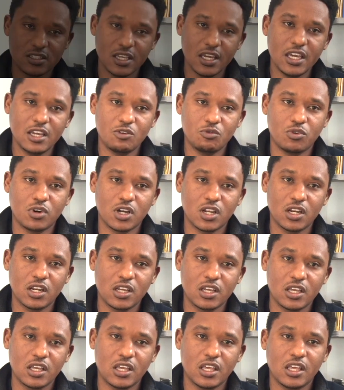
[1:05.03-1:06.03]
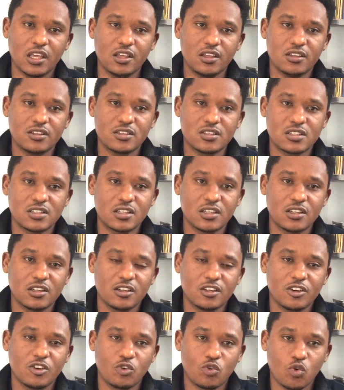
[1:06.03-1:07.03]
second one is
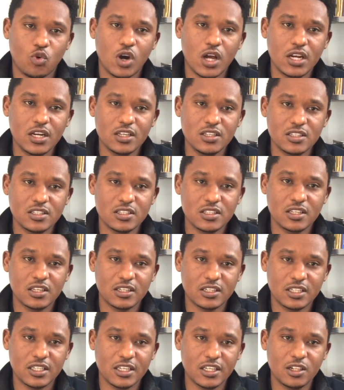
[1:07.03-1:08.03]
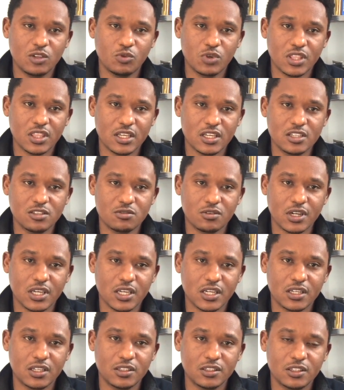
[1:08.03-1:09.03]
Rwanda's deal with
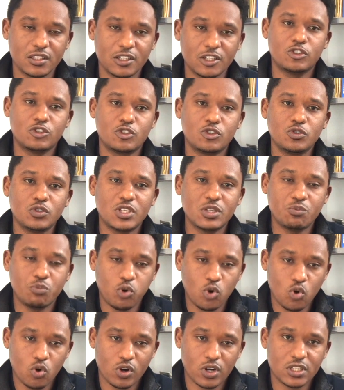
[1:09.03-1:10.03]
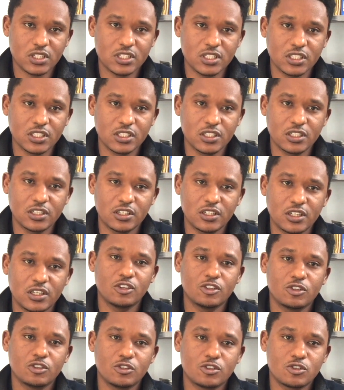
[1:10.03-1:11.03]
Israel to deport
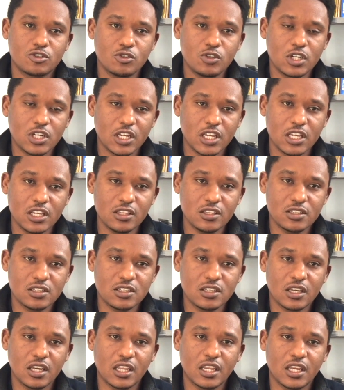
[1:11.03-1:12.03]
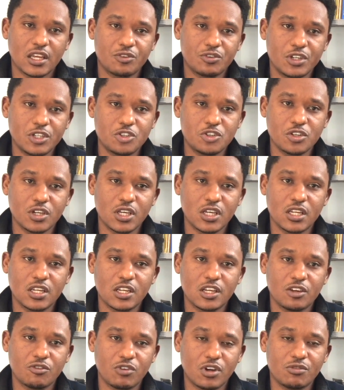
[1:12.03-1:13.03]
Sudanese and
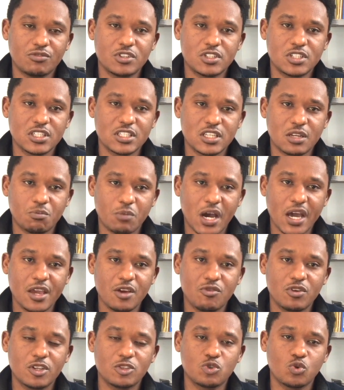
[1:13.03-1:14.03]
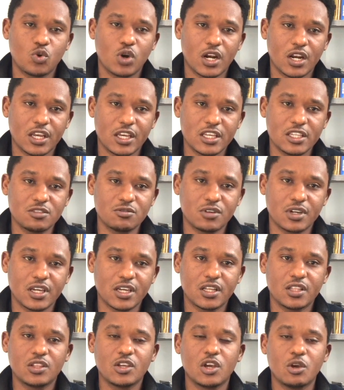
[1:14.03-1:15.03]
Eritrean refugees and migrants who are in
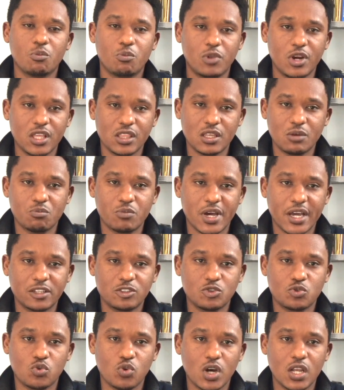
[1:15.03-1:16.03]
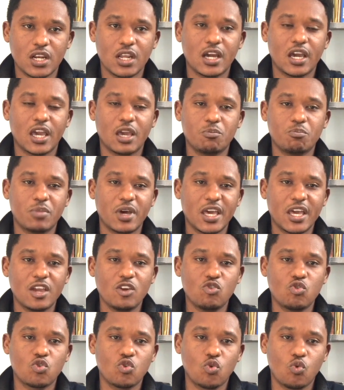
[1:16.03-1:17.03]
Israel, bring them back to Rwanda and pay
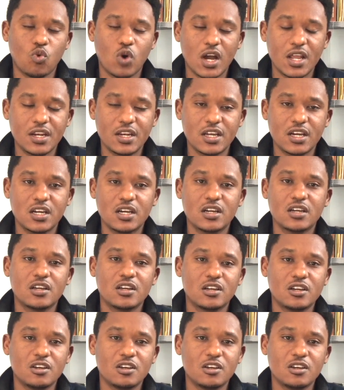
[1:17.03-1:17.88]
Rwanda